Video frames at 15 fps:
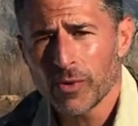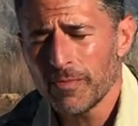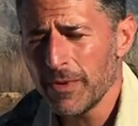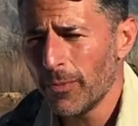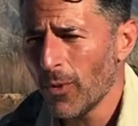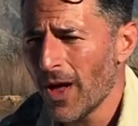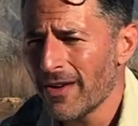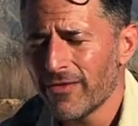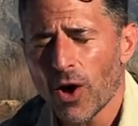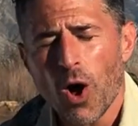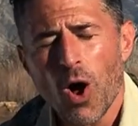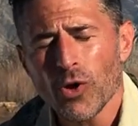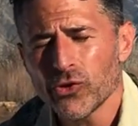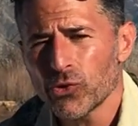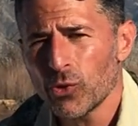Some people have
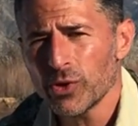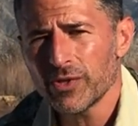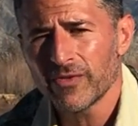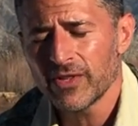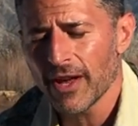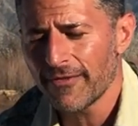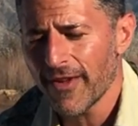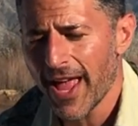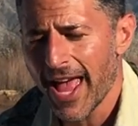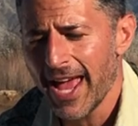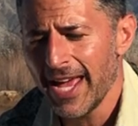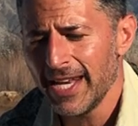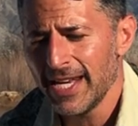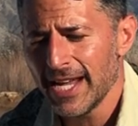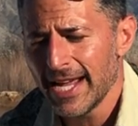all sorts of stuff,
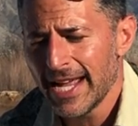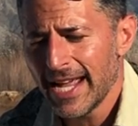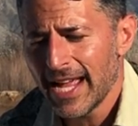and